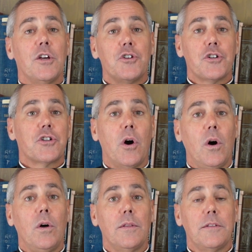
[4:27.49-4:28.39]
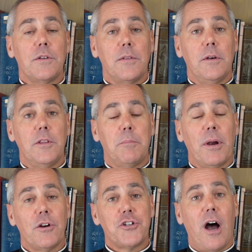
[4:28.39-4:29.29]
Just call the
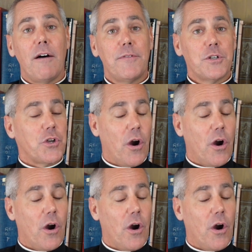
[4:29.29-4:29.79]
parish office,